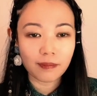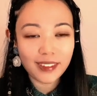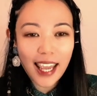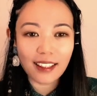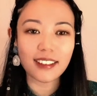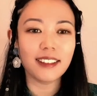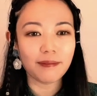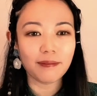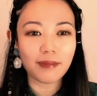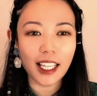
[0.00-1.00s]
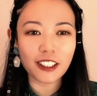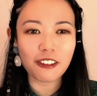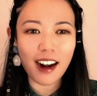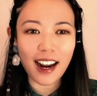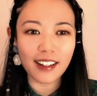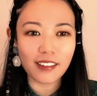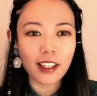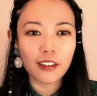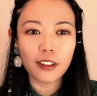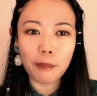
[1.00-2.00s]
Yes, that's right.
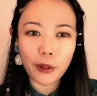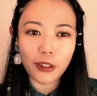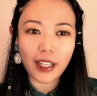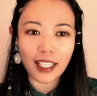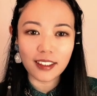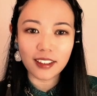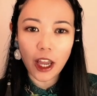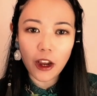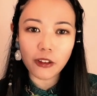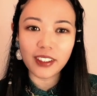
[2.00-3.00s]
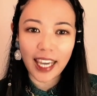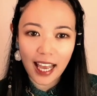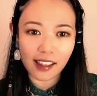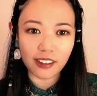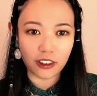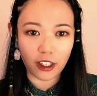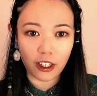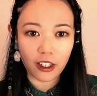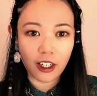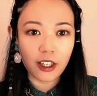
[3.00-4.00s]
The moon has its own calendar,